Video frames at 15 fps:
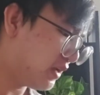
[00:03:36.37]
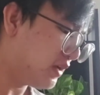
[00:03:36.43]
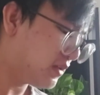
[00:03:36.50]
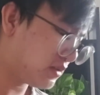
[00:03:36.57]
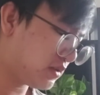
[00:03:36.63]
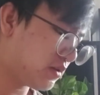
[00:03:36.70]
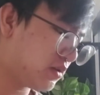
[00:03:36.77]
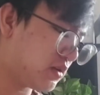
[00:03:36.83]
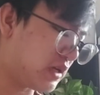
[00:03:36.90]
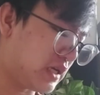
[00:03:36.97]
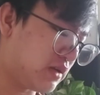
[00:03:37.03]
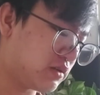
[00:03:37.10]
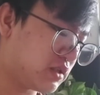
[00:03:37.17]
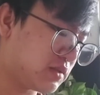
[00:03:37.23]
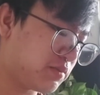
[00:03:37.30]
So
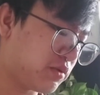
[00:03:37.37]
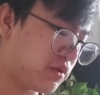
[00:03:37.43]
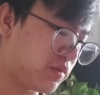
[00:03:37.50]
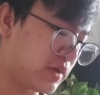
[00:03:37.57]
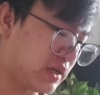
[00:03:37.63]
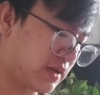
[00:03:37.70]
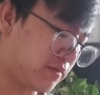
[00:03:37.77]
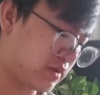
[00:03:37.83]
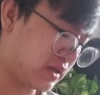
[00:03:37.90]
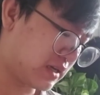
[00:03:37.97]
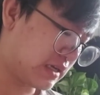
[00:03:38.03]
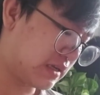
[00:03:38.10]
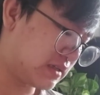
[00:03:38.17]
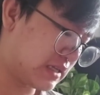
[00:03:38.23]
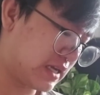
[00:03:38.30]
I'll just pull one up one at
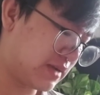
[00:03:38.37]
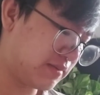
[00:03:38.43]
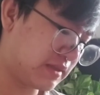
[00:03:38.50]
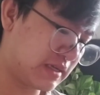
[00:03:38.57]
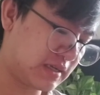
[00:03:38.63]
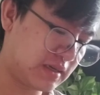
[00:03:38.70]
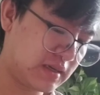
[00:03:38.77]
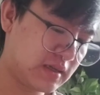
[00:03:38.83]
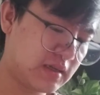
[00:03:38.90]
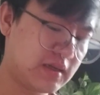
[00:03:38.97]
a time then.